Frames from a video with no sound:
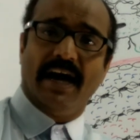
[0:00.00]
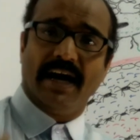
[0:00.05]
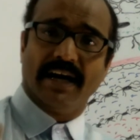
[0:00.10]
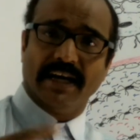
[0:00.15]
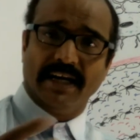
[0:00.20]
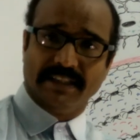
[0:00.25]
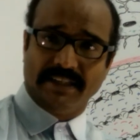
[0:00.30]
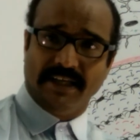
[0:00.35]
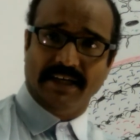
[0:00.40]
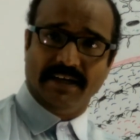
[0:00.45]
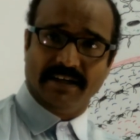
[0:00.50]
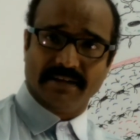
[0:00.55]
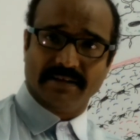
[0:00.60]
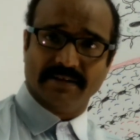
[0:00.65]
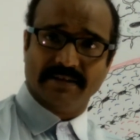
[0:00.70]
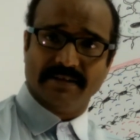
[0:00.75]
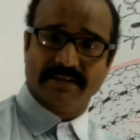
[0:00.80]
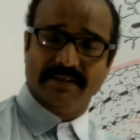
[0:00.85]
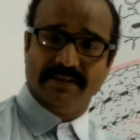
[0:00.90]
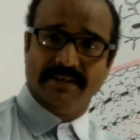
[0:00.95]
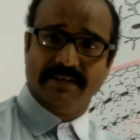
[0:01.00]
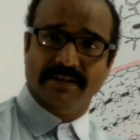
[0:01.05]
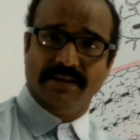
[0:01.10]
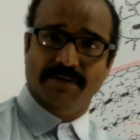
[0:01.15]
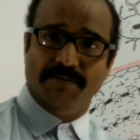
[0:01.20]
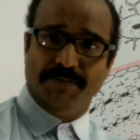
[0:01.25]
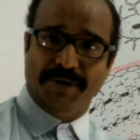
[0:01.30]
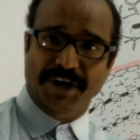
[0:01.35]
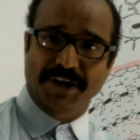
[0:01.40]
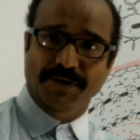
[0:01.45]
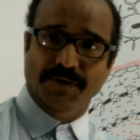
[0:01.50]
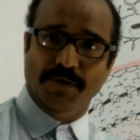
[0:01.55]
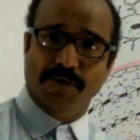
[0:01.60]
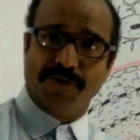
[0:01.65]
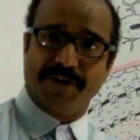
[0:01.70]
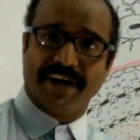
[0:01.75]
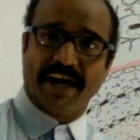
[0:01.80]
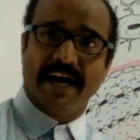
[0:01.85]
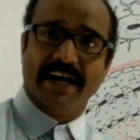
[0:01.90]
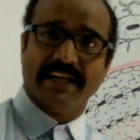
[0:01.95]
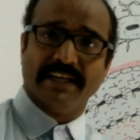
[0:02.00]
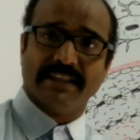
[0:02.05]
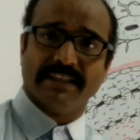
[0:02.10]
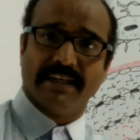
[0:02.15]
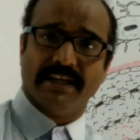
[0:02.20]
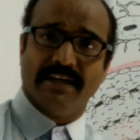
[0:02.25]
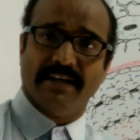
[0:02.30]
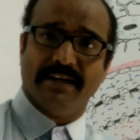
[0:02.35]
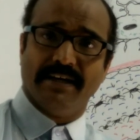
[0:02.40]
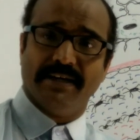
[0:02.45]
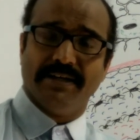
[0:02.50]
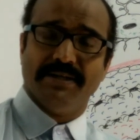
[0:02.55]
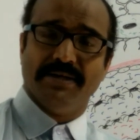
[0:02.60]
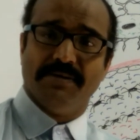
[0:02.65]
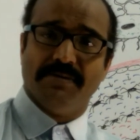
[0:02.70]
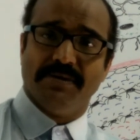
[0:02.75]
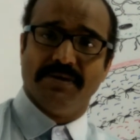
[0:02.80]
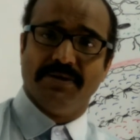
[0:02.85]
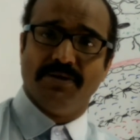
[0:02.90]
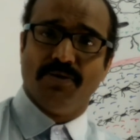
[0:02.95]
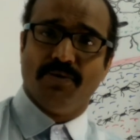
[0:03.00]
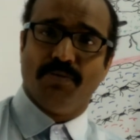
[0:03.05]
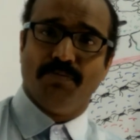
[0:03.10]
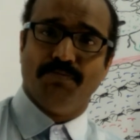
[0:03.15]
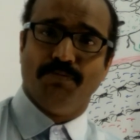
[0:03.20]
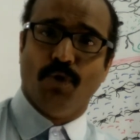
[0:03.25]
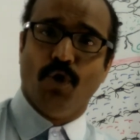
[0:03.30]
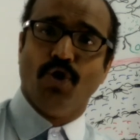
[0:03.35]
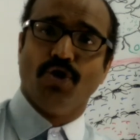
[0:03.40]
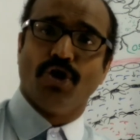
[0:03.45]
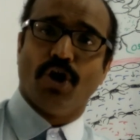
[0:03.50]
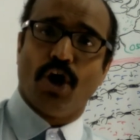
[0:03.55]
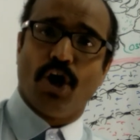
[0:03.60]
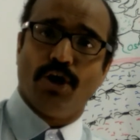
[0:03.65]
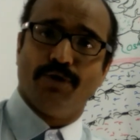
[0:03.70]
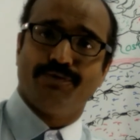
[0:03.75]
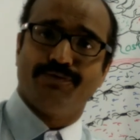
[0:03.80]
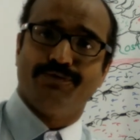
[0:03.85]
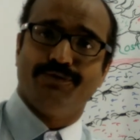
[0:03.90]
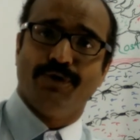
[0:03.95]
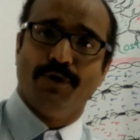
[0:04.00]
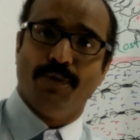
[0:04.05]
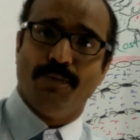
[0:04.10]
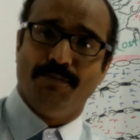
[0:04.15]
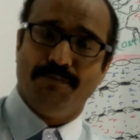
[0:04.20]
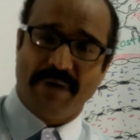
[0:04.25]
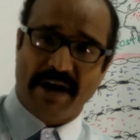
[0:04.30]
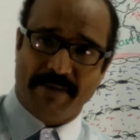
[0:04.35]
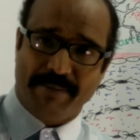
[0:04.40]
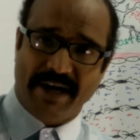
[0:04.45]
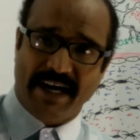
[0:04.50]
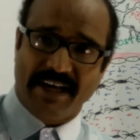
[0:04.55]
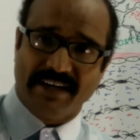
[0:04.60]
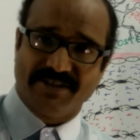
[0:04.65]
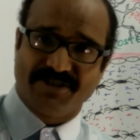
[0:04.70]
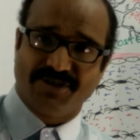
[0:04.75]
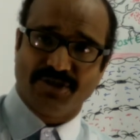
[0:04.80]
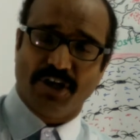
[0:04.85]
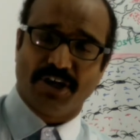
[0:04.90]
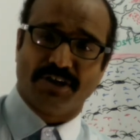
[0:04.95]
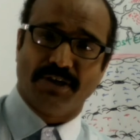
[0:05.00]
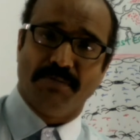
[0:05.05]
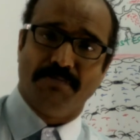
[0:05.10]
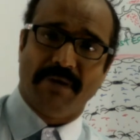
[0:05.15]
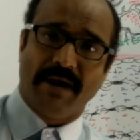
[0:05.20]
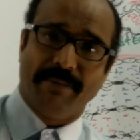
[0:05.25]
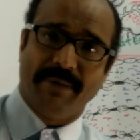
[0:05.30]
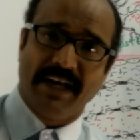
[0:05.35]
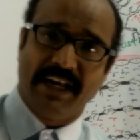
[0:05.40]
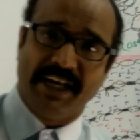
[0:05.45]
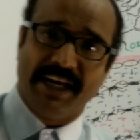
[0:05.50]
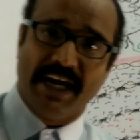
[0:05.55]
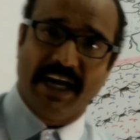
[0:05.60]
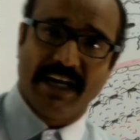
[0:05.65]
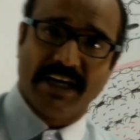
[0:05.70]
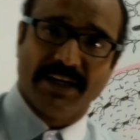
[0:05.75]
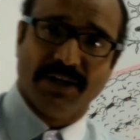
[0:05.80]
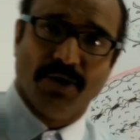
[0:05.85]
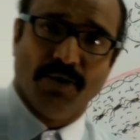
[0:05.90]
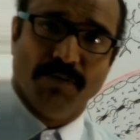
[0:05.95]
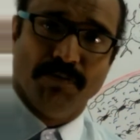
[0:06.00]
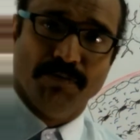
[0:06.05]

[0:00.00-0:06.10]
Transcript: another video regarding the bone of mammals or the mammalian